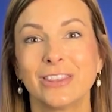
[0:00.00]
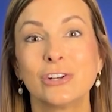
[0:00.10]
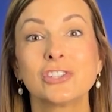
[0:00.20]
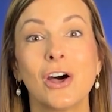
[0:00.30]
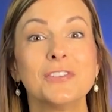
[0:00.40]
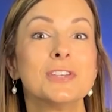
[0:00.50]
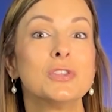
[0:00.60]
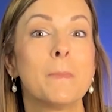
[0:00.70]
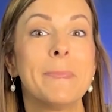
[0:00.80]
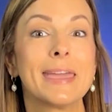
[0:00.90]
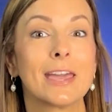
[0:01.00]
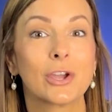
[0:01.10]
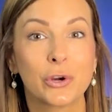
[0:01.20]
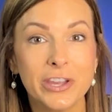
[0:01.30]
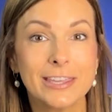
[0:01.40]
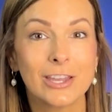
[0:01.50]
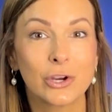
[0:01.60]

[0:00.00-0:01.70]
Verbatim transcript: There's also the Big Creek